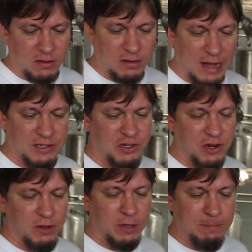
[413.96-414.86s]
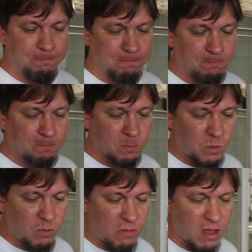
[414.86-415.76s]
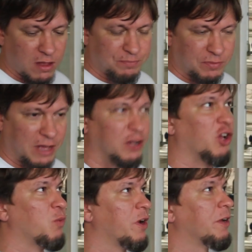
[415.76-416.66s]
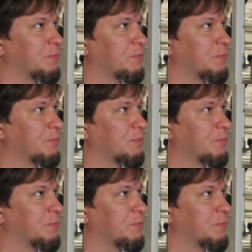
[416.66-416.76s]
That's a chunk. In a good way.